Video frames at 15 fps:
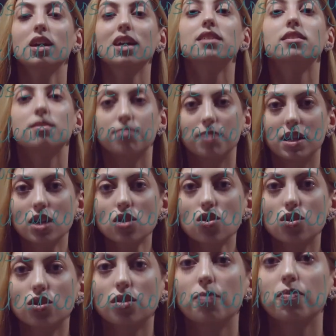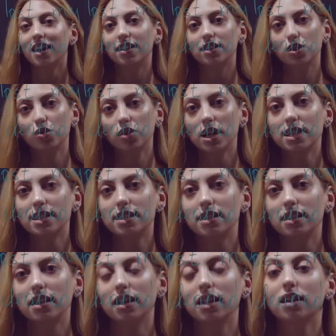is finished and you can
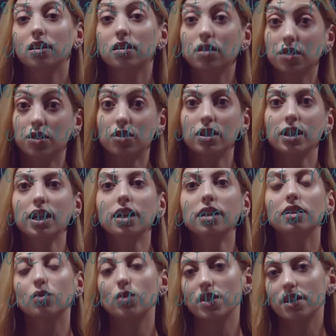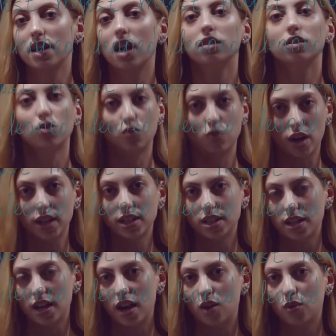see clearly the result right
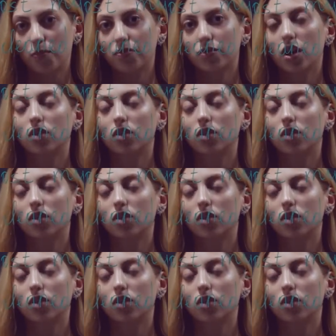now.